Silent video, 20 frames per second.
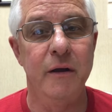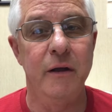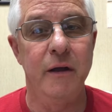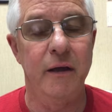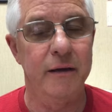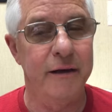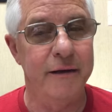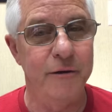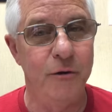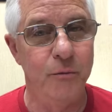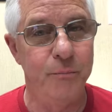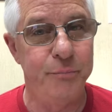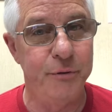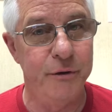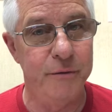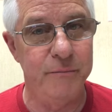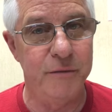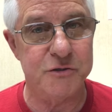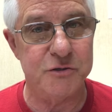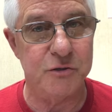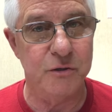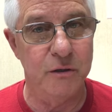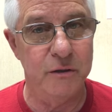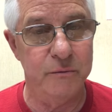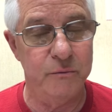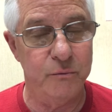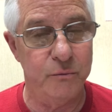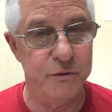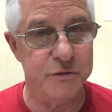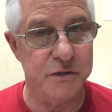and I don't put much
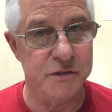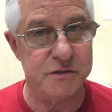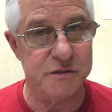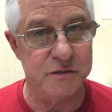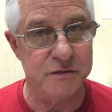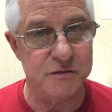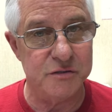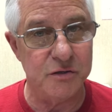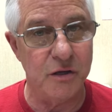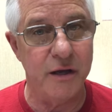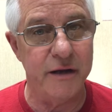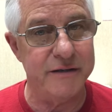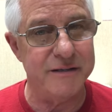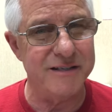resistance on it,